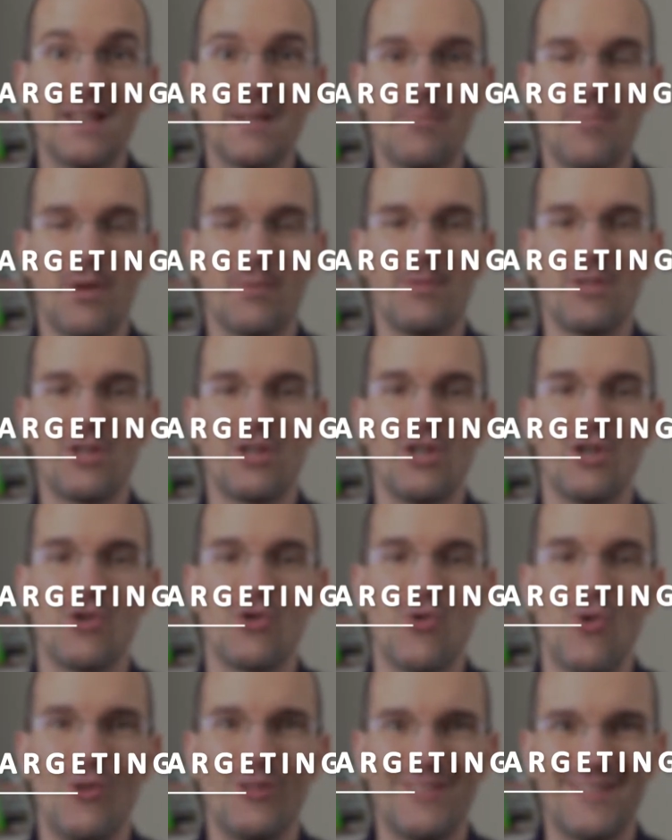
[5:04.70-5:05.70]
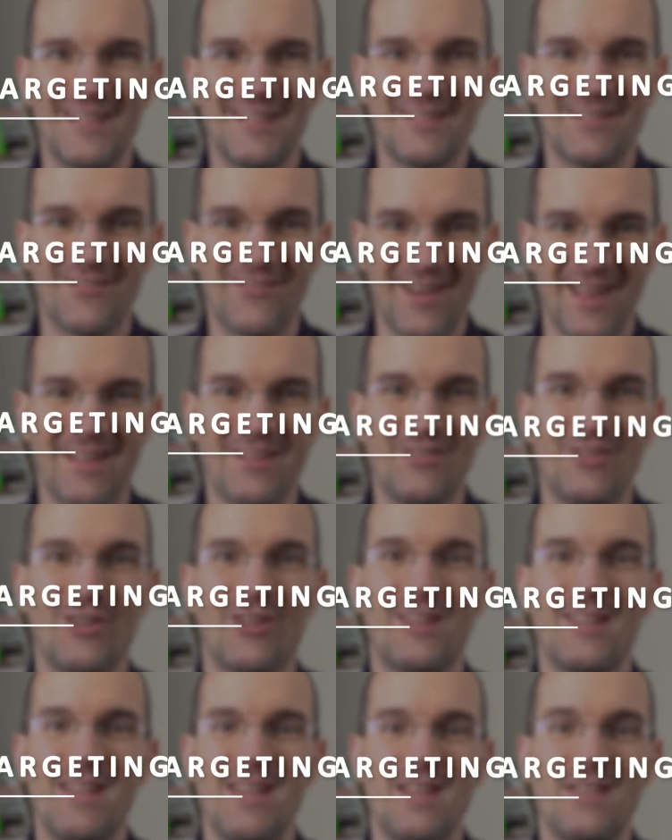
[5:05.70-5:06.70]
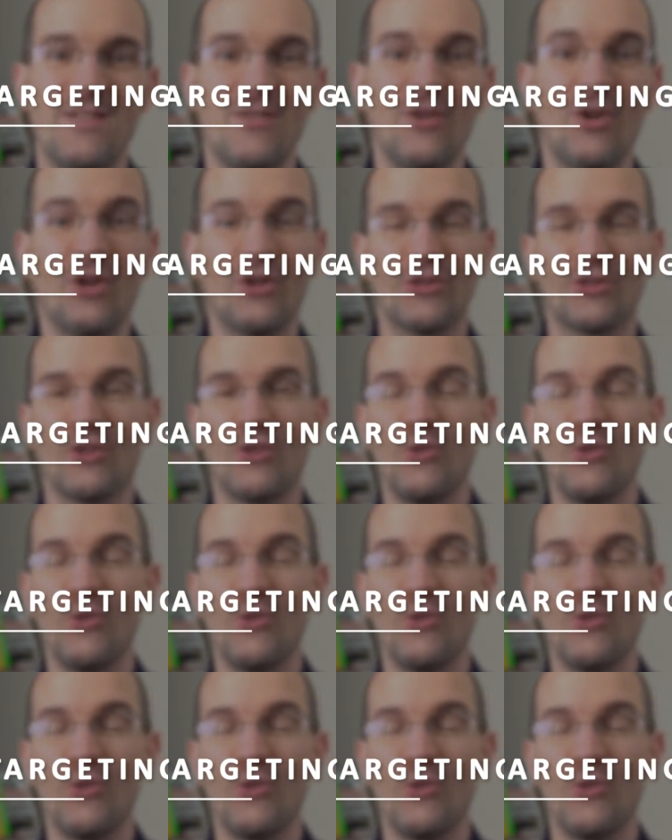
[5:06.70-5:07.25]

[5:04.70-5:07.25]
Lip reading: and publishing content regularly is not